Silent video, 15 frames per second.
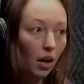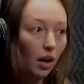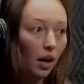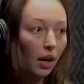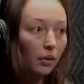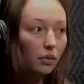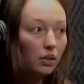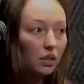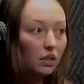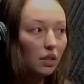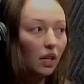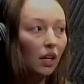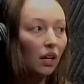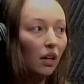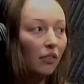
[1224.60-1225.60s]
I would
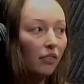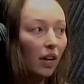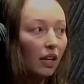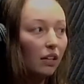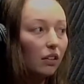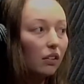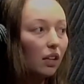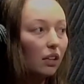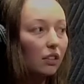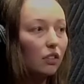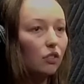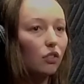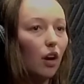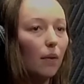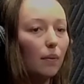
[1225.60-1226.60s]
say if I could like
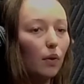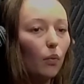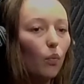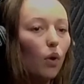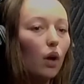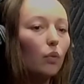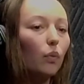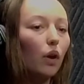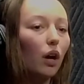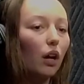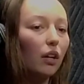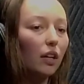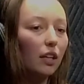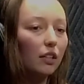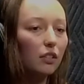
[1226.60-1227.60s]
describe it in one
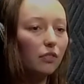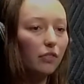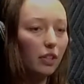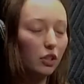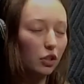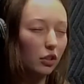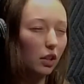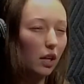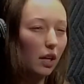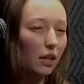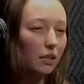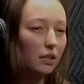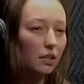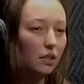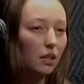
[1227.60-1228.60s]
word,
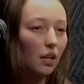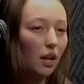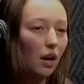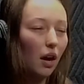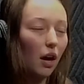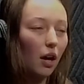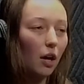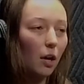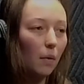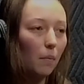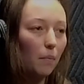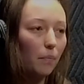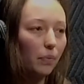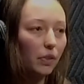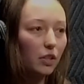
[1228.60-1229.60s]
individualized.
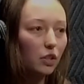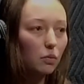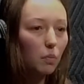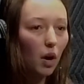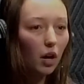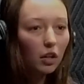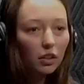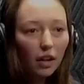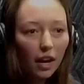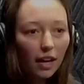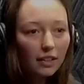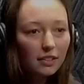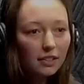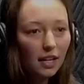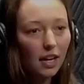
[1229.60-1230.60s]
The small
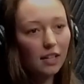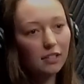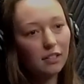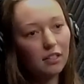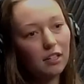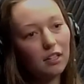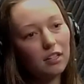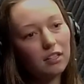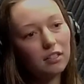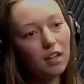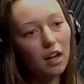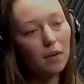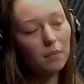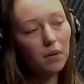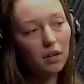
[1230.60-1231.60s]
class sizes,
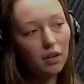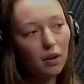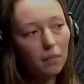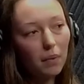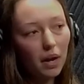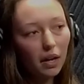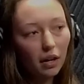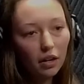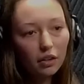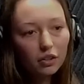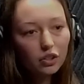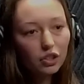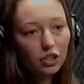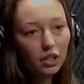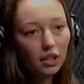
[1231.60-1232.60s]
I'm in a
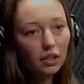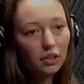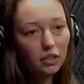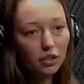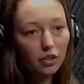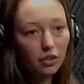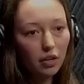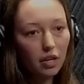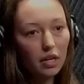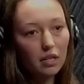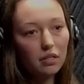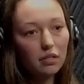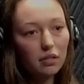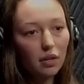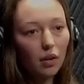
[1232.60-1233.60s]
biology degree,
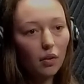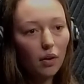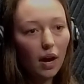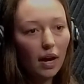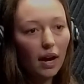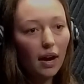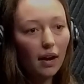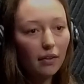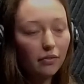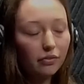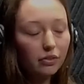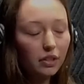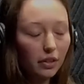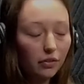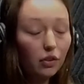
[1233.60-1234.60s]
so I
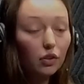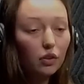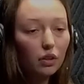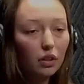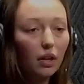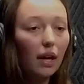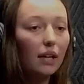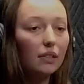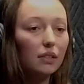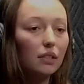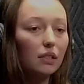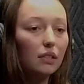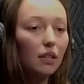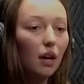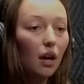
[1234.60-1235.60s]
have difficult
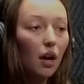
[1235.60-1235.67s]
classes,